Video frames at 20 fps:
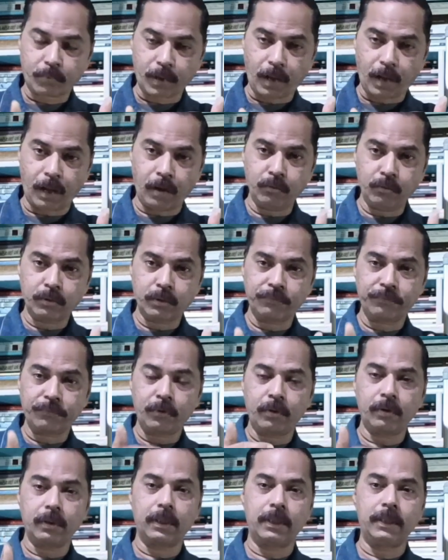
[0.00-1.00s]
Out of
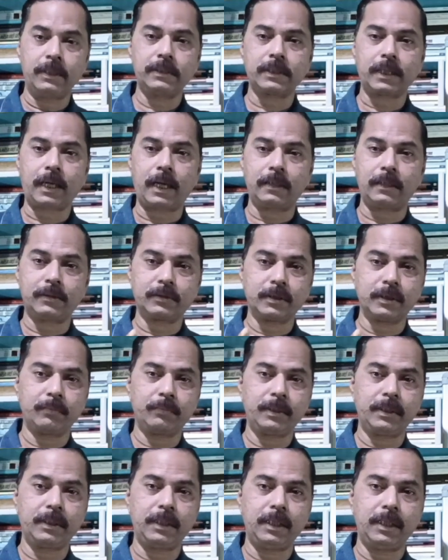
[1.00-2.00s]
all this, I shall be
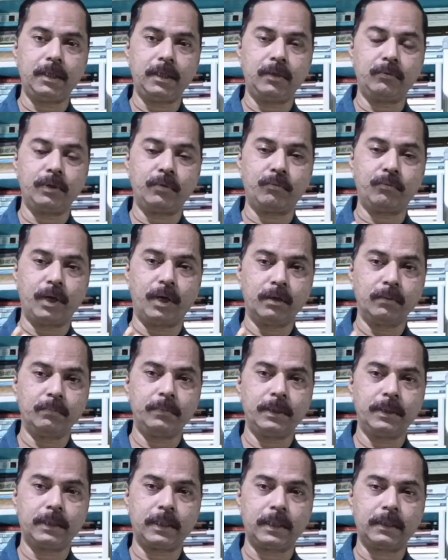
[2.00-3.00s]
dealing with one of
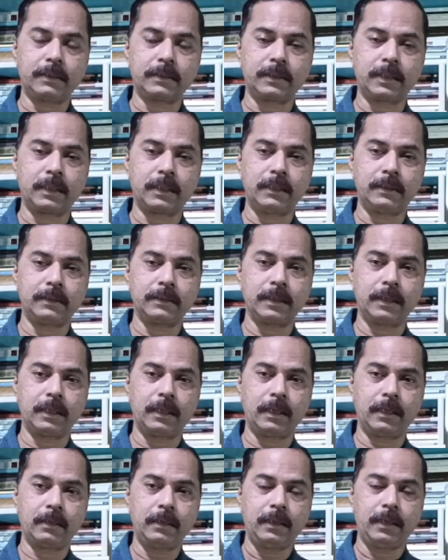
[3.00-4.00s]
the texts that is
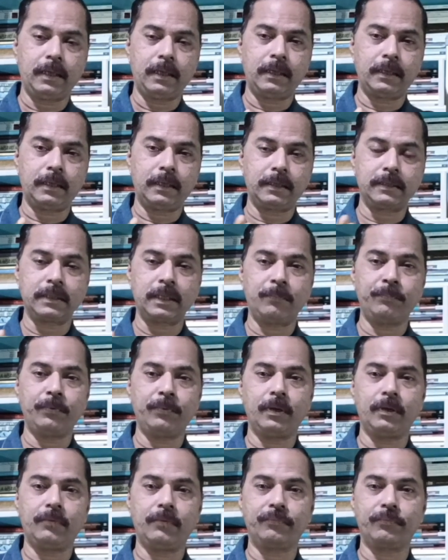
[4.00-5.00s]
an example
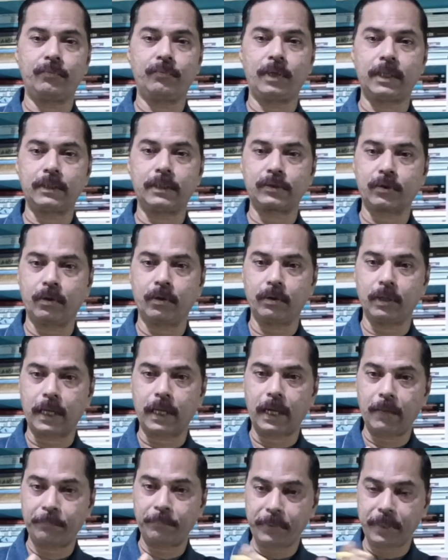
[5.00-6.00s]
of what is called
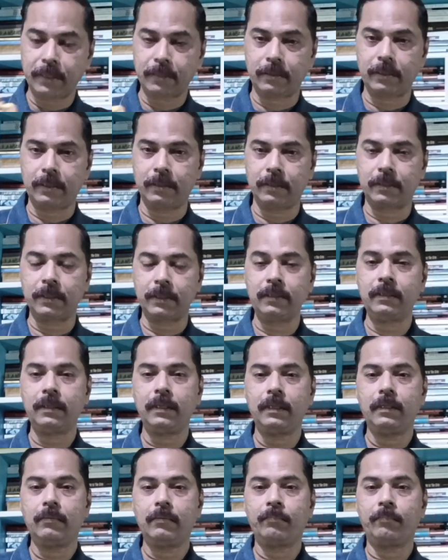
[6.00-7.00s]
epic theatre
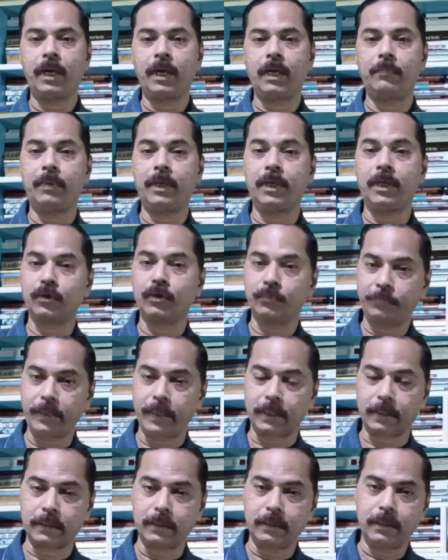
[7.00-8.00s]
by Bertolt
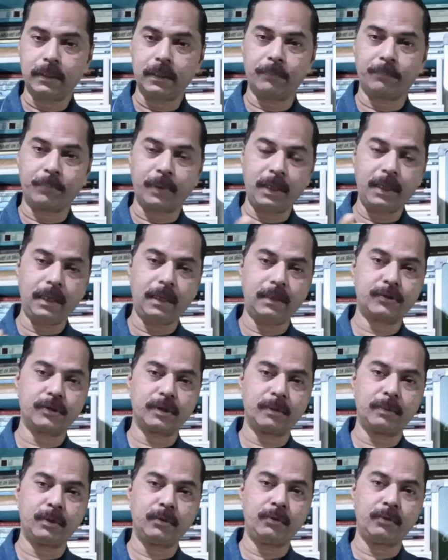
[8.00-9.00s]
Brecht. The play I shall
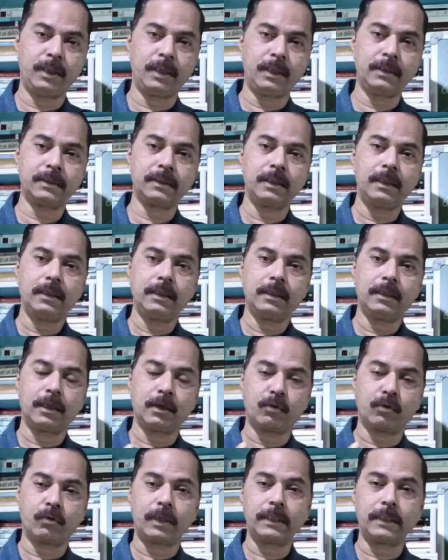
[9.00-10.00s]
be doing is The
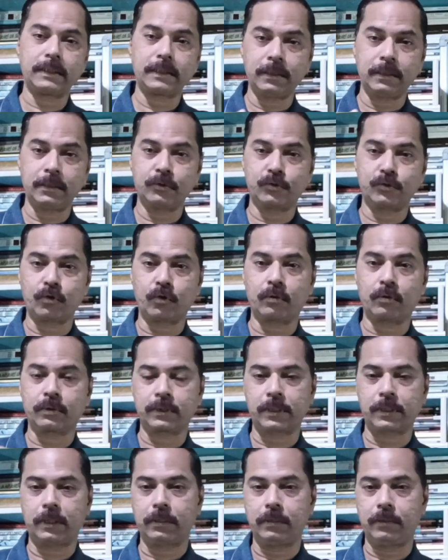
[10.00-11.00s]
Caucasian Chalk
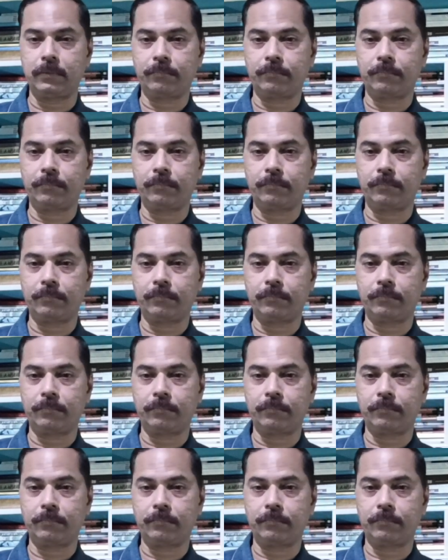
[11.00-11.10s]
Circle.